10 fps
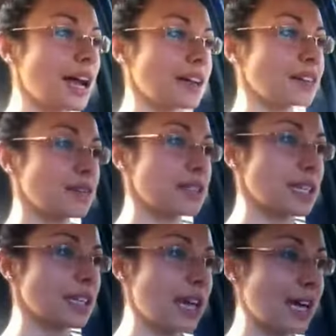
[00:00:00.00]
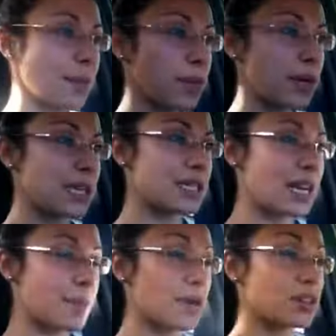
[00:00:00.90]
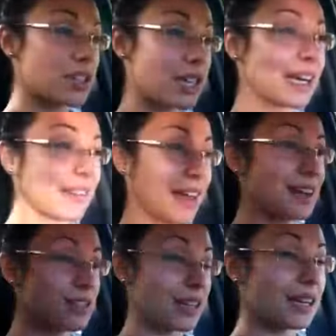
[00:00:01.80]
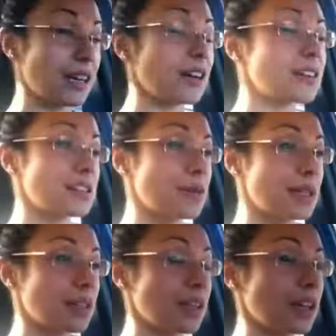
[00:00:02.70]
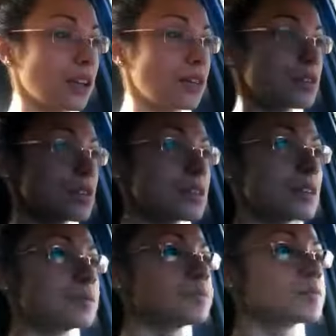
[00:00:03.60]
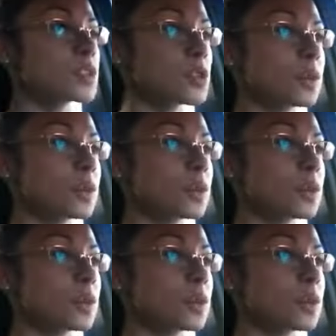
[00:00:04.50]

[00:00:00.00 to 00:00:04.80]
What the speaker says: and you're lifting a leg up one at a time, alternating legs, so getting a good squeeze on the glutes.